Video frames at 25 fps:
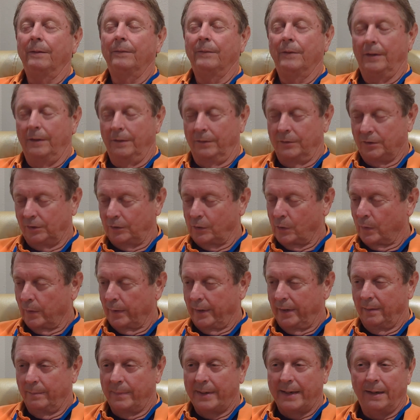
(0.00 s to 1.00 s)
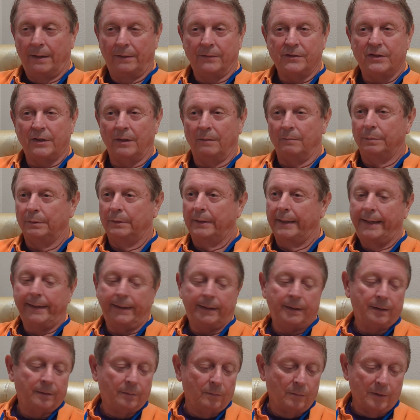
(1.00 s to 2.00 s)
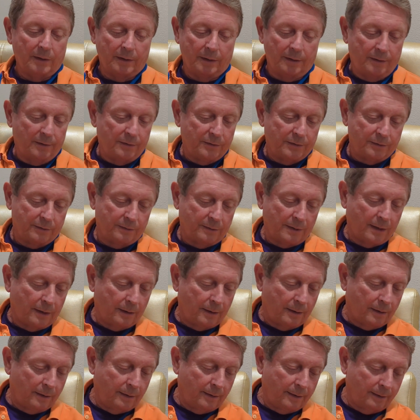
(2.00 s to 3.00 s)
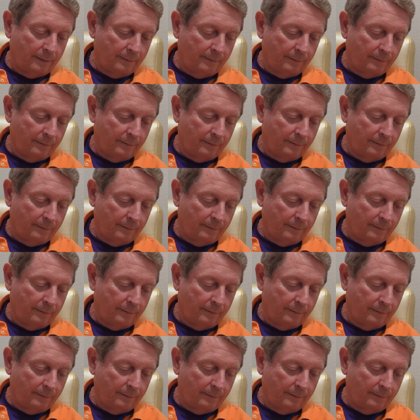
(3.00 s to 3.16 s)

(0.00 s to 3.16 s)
It. The story about some planet was uh,